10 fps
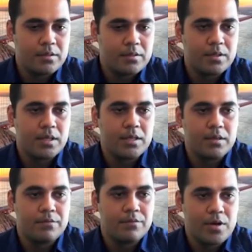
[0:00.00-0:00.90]
Okay.
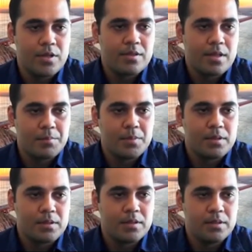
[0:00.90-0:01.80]
For
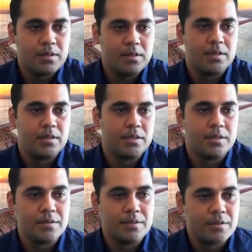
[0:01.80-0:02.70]
example,
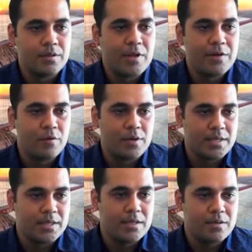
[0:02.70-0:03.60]
the rainfall data.